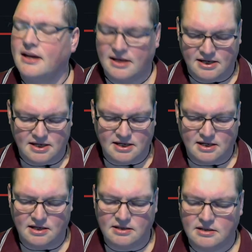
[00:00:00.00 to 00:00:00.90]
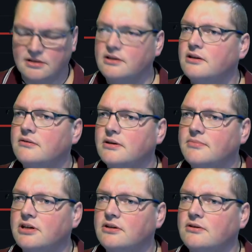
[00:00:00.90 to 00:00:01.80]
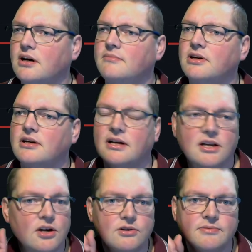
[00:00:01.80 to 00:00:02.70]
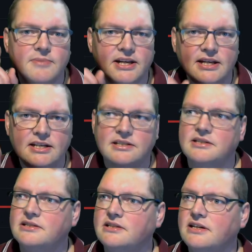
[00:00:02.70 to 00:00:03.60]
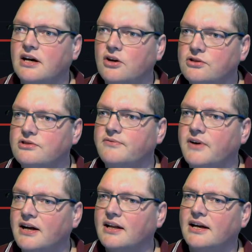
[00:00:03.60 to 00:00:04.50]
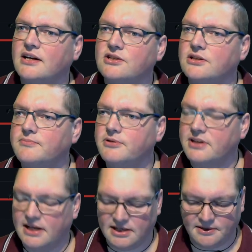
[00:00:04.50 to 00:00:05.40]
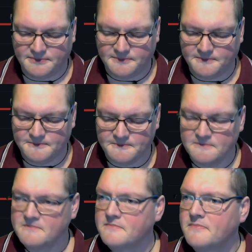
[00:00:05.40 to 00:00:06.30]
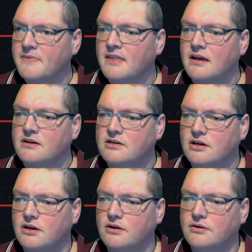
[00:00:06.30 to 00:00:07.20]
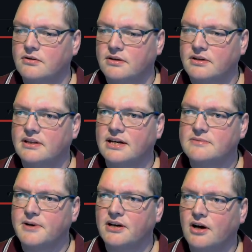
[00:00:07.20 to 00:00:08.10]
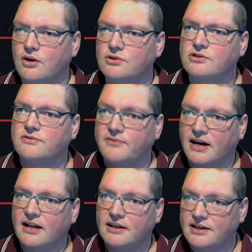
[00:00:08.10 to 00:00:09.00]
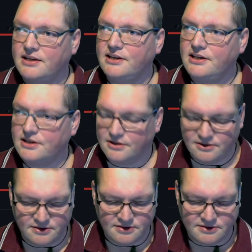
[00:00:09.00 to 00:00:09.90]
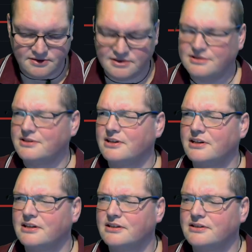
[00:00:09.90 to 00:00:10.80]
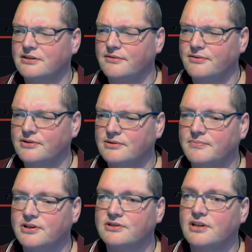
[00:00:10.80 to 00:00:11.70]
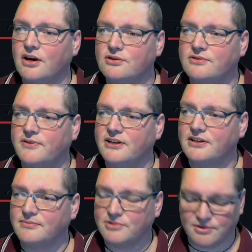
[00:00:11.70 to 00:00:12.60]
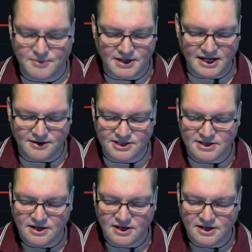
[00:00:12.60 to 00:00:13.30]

And you know what I'm going to do? I'm going to go to my etc hosts file and actually put that in. So that's my hosts file here. This is going to get a little confusing because the hosts file that I'm talking about now is